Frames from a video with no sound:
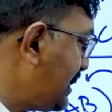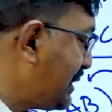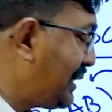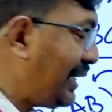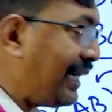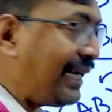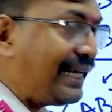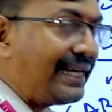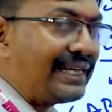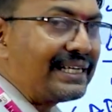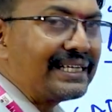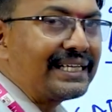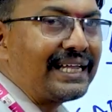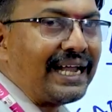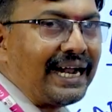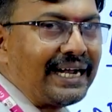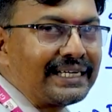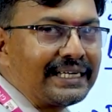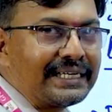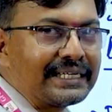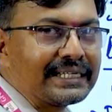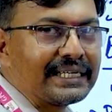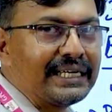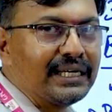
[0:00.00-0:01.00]
is a
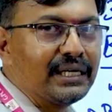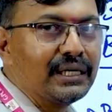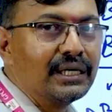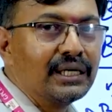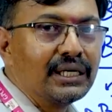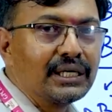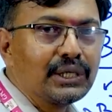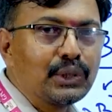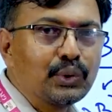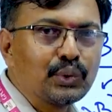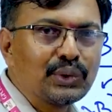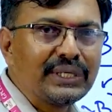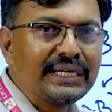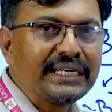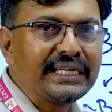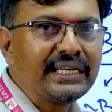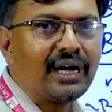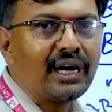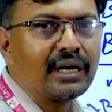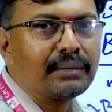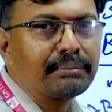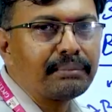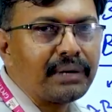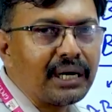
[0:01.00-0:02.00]
candidate key. You need
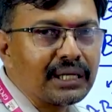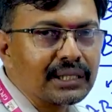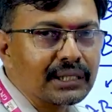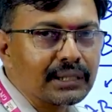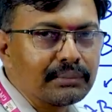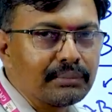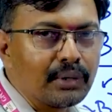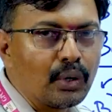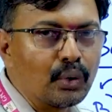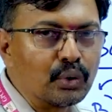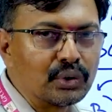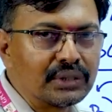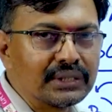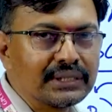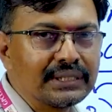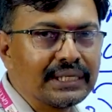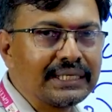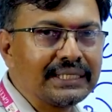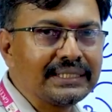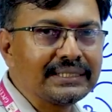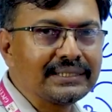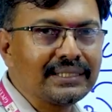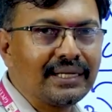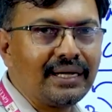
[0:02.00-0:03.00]
not bother about.
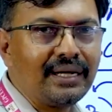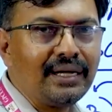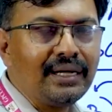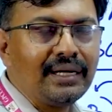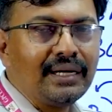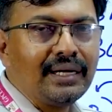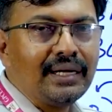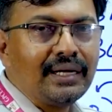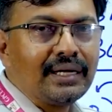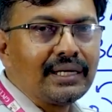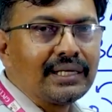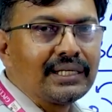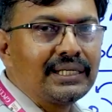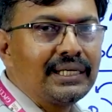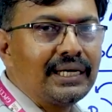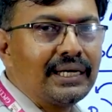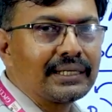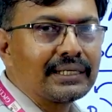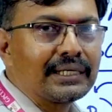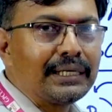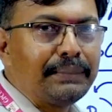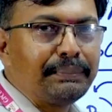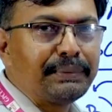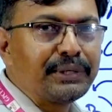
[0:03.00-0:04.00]
That is the
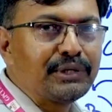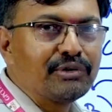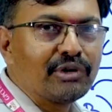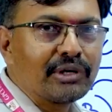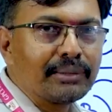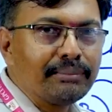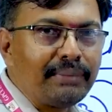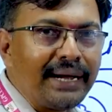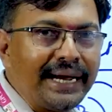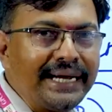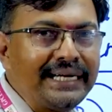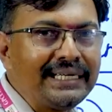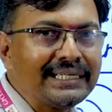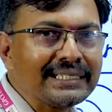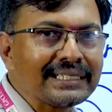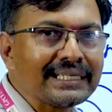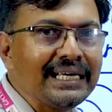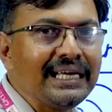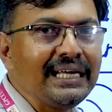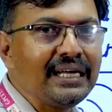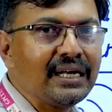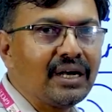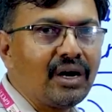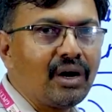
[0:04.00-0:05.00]
here keep in your mind
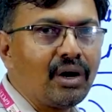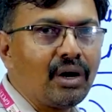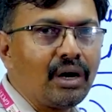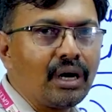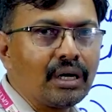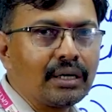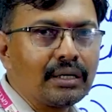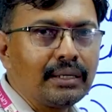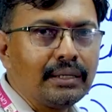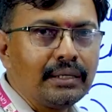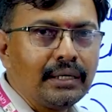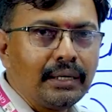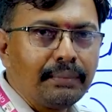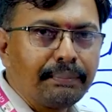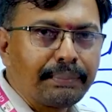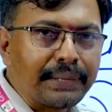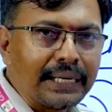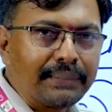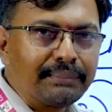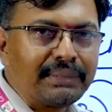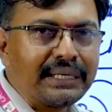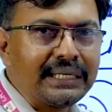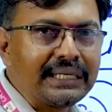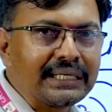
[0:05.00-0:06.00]
key or
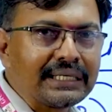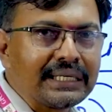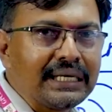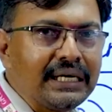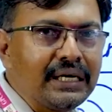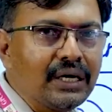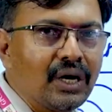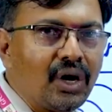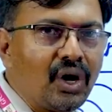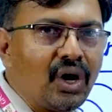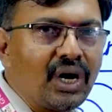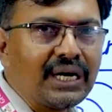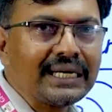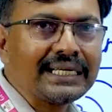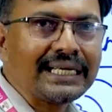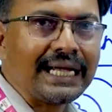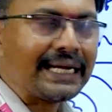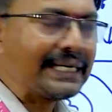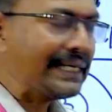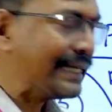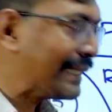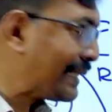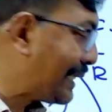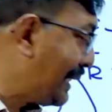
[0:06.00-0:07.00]
primary key or
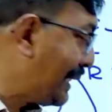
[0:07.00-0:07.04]
candidate